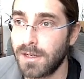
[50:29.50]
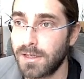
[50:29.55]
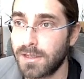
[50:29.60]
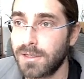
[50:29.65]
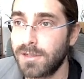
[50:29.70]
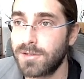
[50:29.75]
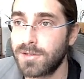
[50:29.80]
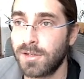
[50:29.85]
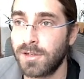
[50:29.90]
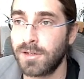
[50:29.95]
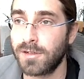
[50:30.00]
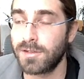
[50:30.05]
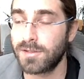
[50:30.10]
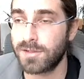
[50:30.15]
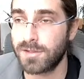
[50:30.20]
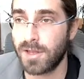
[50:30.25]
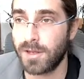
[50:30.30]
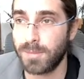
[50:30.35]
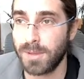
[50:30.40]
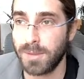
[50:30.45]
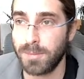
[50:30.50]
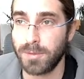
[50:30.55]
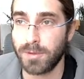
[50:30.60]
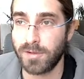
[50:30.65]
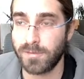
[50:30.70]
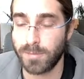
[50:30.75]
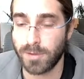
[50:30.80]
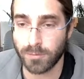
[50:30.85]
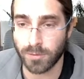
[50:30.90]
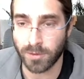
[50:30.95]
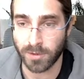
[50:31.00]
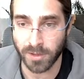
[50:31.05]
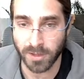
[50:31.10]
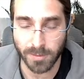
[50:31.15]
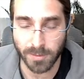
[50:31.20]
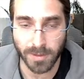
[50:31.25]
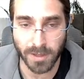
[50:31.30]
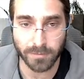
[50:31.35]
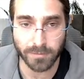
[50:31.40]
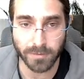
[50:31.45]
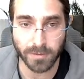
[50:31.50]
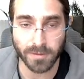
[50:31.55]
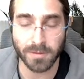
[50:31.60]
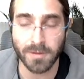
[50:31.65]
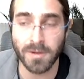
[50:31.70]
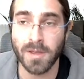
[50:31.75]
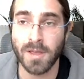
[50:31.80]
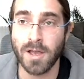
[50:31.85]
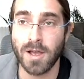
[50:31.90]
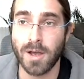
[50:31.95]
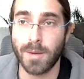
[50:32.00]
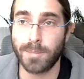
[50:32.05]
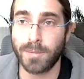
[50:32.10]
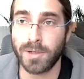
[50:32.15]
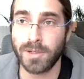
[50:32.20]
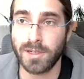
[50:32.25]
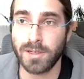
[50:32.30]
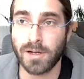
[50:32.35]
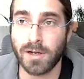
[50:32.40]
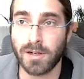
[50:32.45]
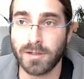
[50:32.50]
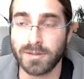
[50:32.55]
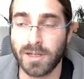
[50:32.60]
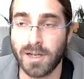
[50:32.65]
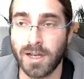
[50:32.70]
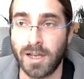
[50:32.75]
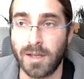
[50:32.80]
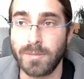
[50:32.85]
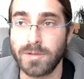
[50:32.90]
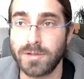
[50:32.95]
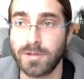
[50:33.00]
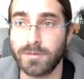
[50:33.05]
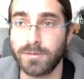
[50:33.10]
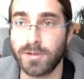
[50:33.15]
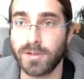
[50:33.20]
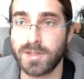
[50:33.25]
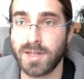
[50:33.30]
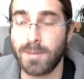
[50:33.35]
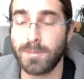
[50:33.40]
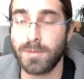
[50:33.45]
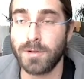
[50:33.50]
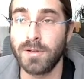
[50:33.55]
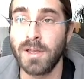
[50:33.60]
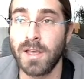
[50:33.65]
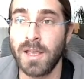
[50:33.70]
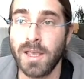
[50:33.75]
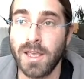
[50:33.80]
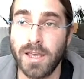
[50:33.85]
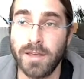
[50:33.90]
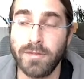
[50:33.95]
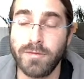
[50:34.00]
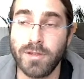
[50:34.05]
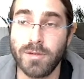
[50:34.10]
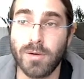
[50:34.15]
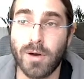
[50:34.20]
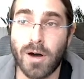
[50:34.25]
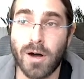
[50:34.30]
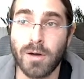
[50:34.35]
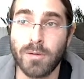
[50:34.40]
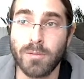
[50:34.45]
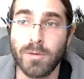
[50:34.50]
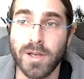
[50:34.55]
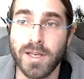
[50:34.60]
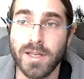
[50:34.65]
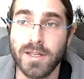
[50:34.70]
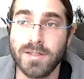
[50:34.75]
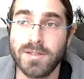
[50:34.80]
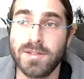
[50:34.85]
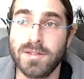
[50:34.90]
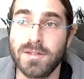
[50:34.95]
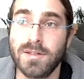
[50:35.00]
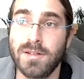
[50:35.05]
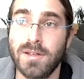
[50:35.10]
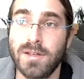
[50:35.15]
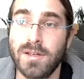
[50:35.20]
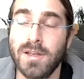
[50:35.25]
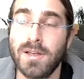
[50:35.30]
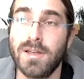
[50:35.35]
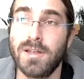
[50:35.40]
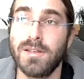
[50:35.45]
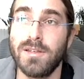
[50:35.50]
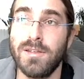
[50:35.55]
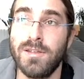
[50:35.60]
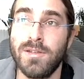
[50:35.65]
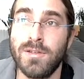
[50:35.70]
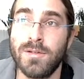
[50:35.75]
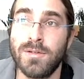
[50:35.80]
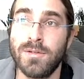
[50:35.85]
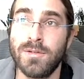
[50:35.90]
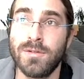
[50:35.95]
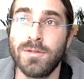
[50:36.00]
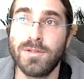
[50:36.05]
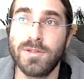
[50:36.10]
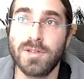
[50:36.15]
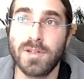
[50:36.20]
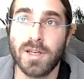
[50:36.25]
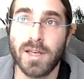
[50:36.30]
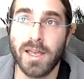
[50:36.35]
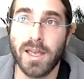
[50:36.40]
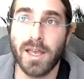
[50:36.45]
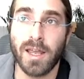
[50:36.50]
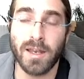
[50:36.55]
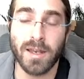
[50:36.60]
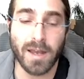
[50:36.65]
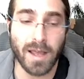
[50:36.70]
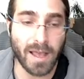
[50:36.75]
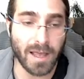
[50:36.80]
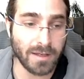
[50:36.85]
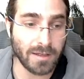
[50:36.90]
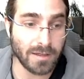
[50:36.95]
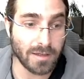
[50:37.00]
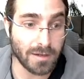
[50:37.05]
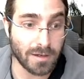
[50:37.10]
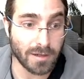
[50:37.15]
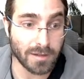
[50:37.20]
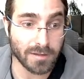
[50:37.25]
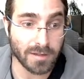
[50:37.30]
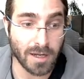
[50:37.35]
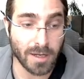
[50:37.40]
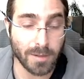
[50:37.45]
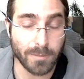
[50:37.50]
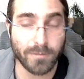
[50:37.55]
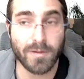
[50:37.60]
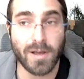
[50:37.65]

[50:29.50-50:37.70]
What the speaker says: concerns that people have been worrying about for a pretty long time. So, for example, if you always use an n lock time